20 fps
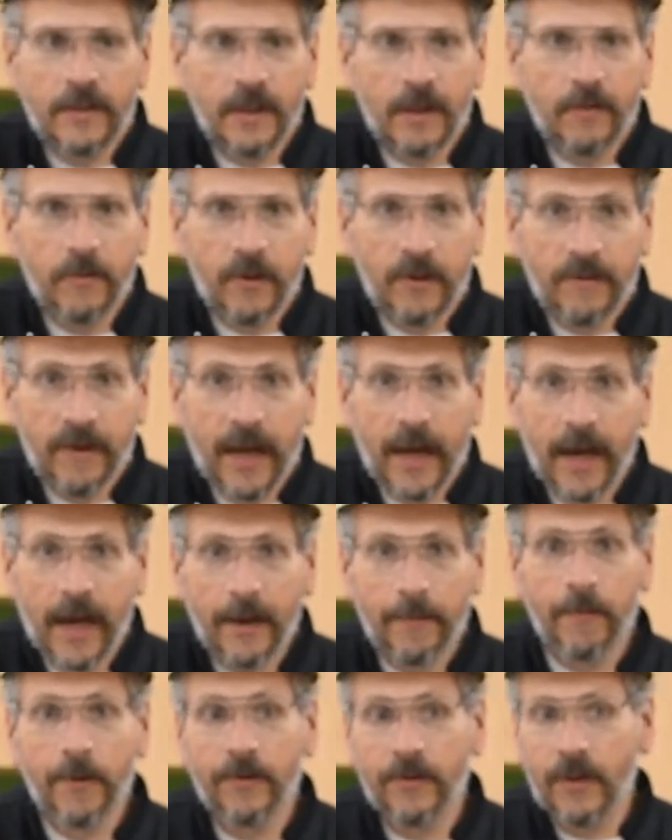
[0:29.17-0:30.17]
that we've
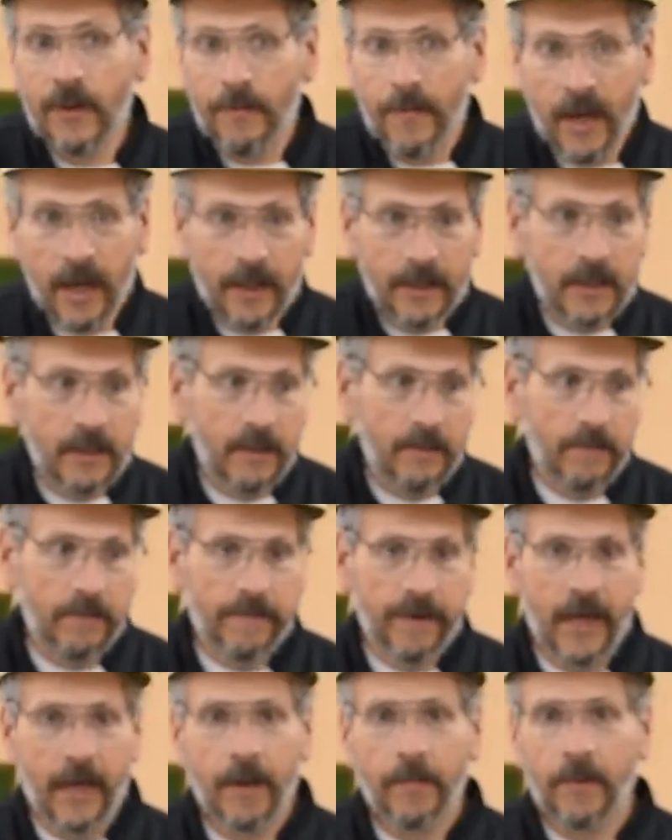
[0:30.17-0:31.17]
had with the massive
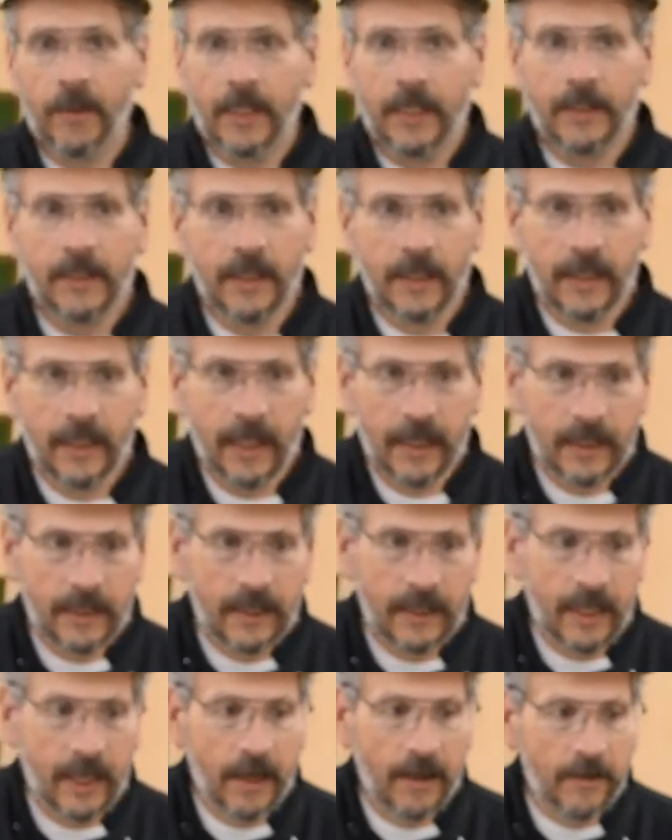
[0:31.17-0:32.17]
families and
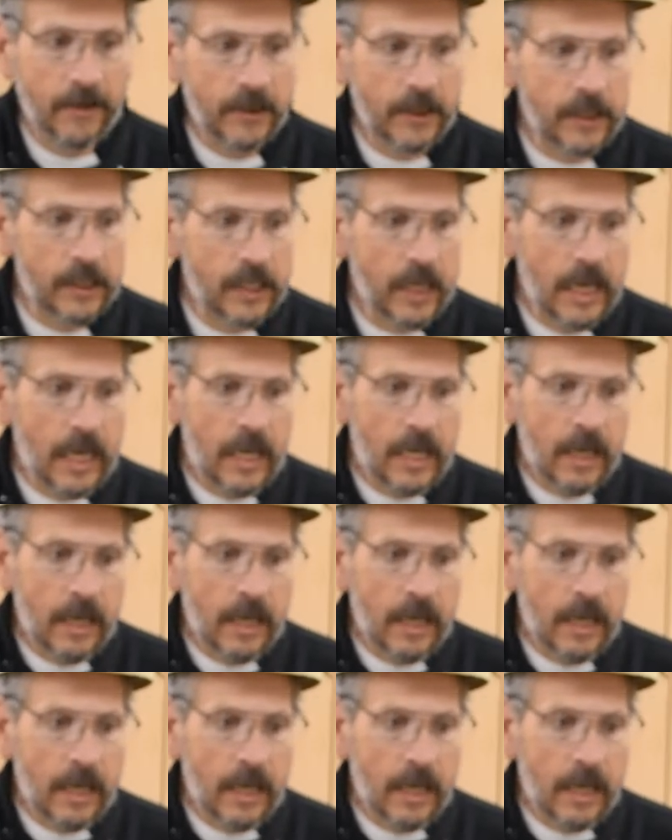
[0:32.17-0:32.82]
get-togethers,